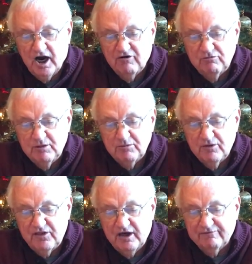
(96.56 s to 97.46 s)
I
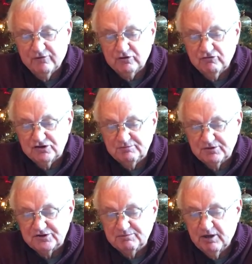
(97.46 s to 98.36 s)
remembered that for
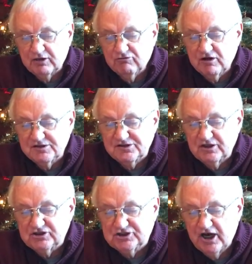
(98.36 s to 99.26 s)
Christmas, my
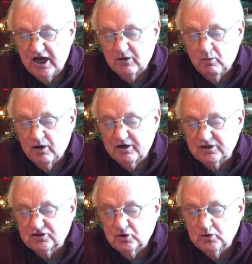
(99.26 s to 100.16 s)
grandson Jack wanted
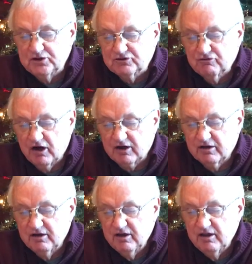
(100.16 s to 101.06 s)
a toy
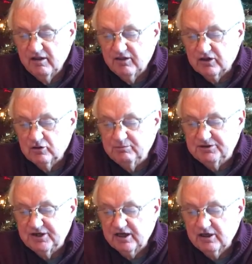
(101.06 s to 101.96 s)
truck that could be
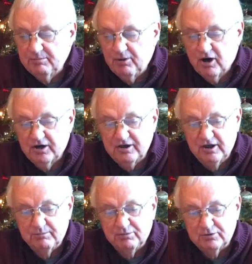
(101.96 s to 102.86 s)
taken apart
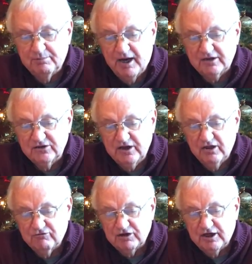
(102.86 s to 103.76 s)
and put back
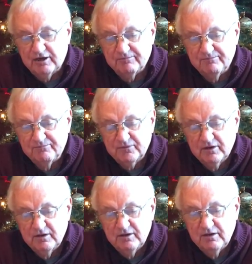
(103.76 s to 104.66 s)
together again.
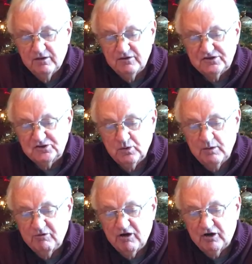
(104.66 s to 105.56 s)
This
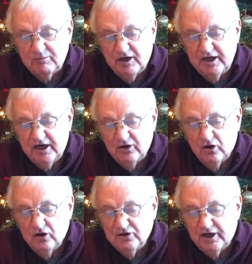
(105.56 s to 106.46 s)
swam around in my head
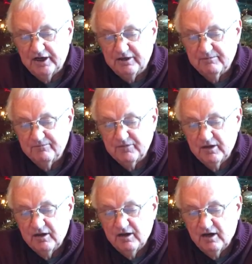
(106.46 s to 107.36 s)
all night.
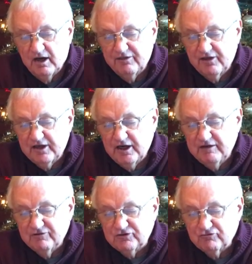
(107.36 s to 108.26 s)
I think I
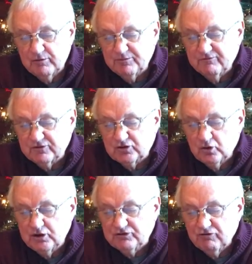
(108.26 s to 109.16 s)
even dreamt of a
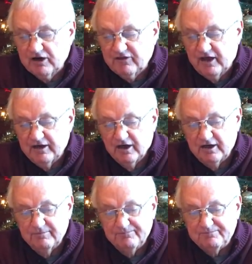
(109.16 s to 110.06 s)
toy truck that night.